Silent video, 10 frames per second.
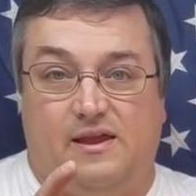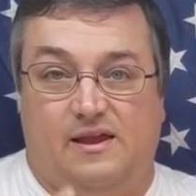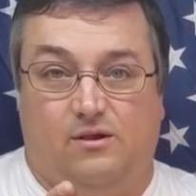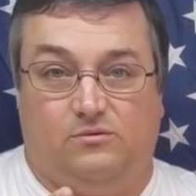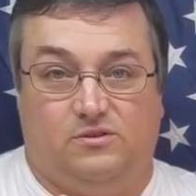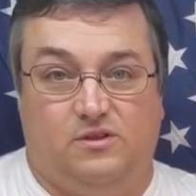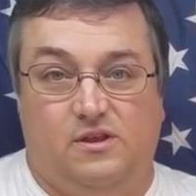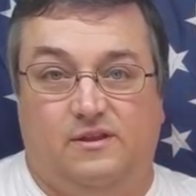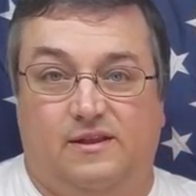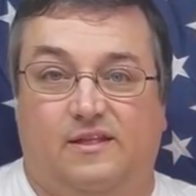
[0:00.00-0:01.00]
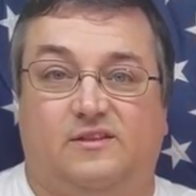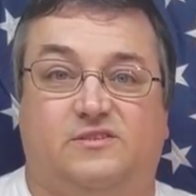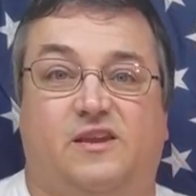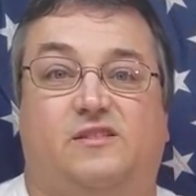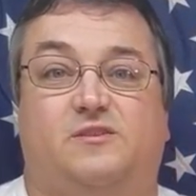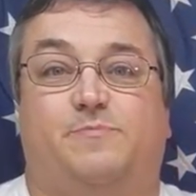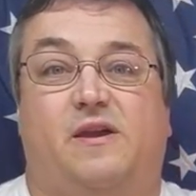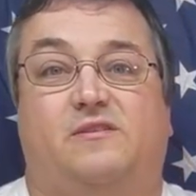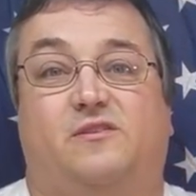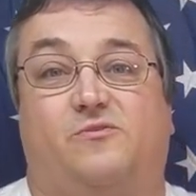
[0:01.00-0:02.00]
out. Now let's take this
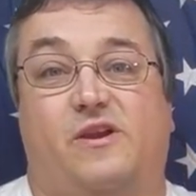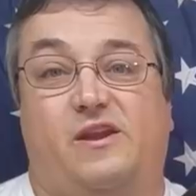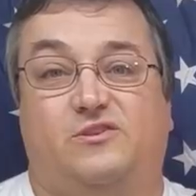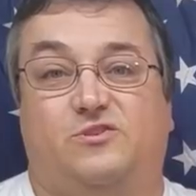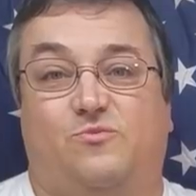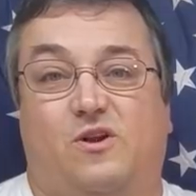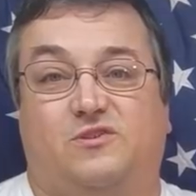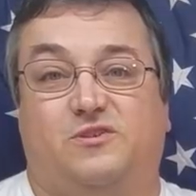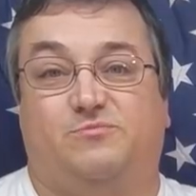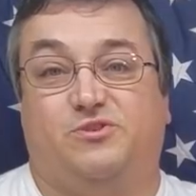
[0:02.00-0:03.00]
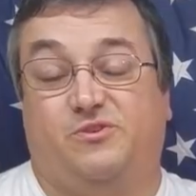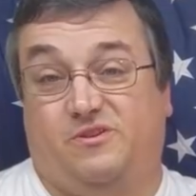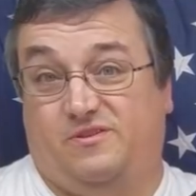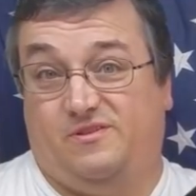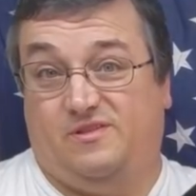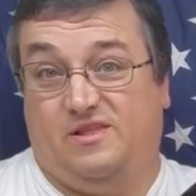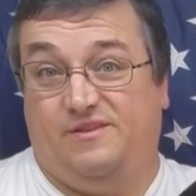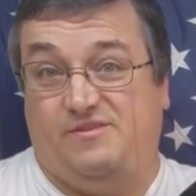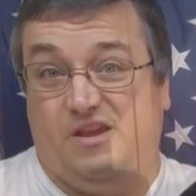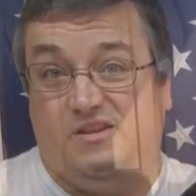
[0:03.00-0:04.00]
back to the range and watch him shoot it
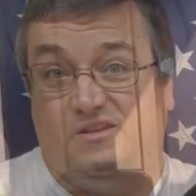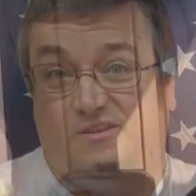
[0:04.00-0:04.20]
left-handed.